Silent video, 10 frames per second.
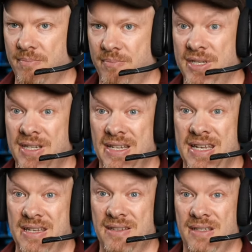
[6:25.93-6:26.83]

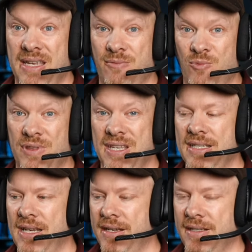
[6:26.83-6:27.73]
particularly even with this
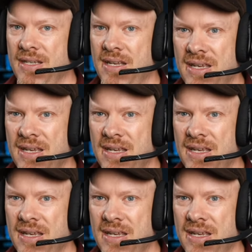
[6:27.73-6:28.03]
lens.